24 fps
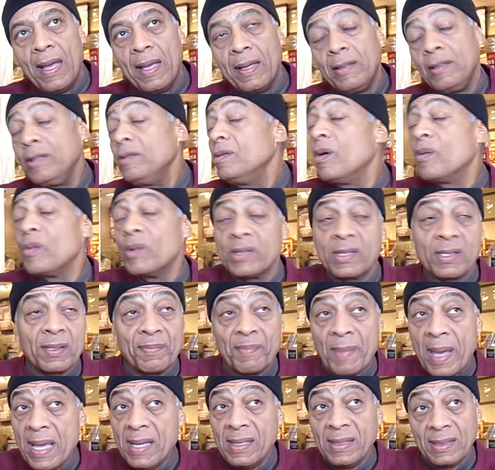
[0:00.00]
What's
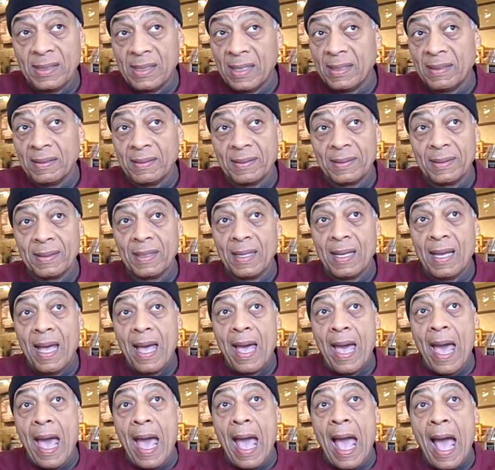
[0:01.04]
amazing?
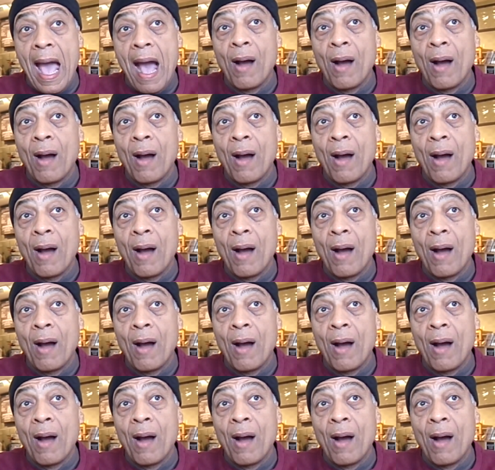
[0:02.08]
How